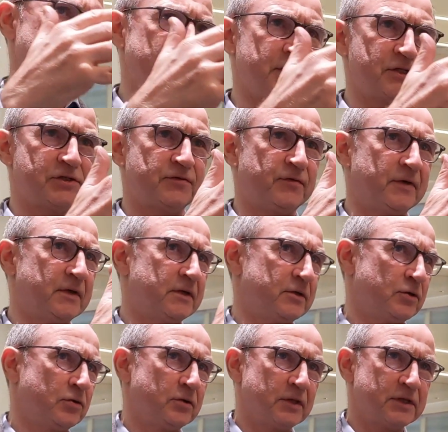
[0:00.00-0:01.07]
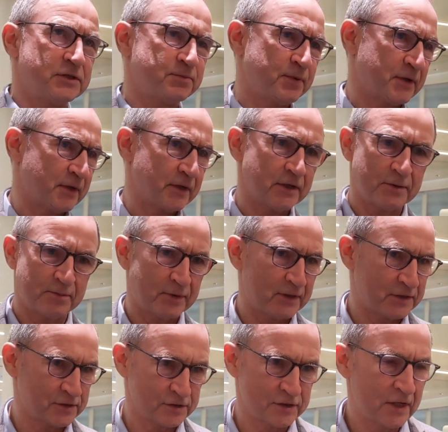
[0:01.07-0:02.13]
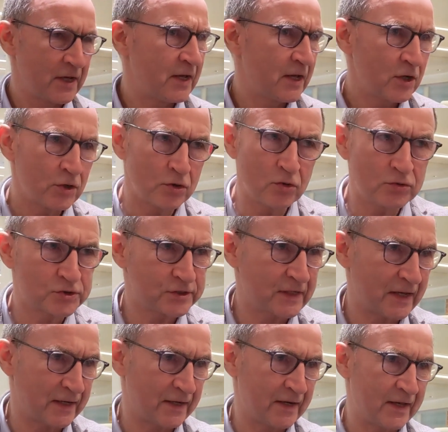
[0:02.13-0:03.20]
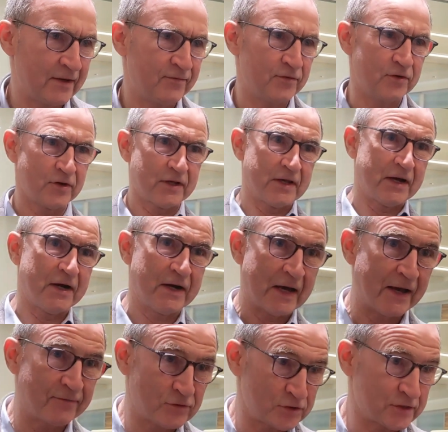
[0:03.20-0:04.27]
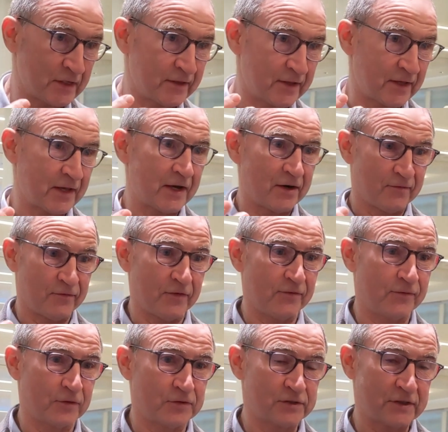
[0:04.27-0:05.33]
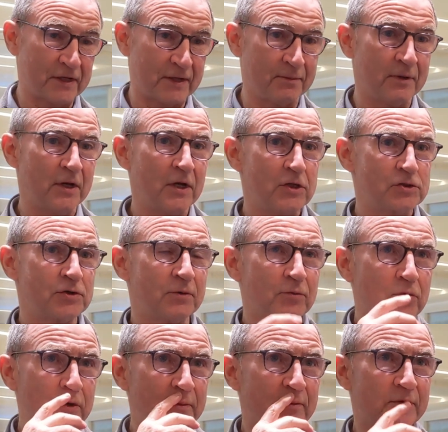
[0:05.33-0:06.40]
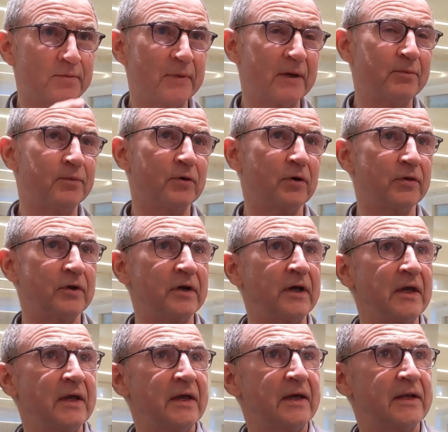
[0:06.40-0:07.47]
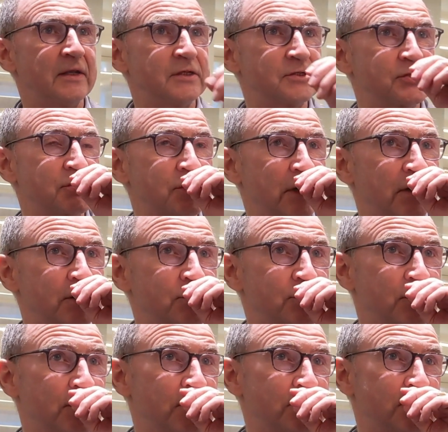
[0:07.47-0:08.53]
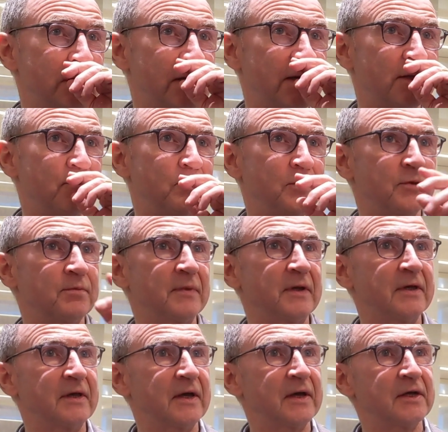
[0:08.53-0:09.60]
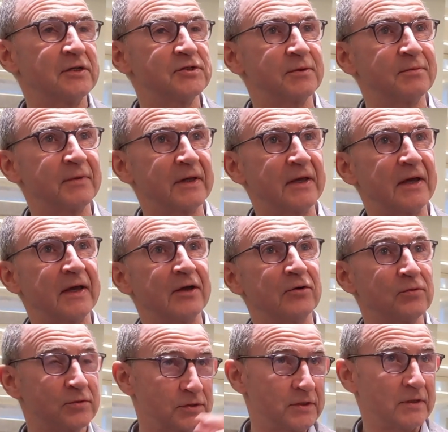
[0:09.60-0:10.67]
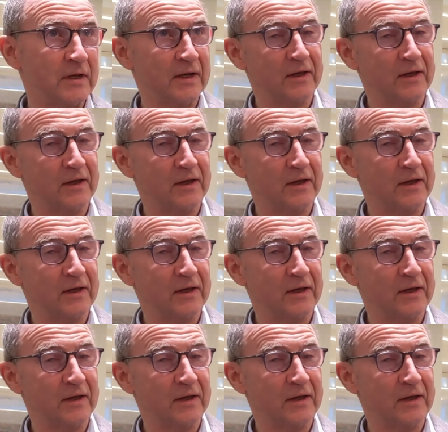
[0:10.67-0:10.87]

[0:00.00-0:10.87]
and Lichfield and all these particular places. No sat nav in your car. I've just had the car for the first time. So I'm going with my brother and a Scottish lad with me, Jim McCann, who's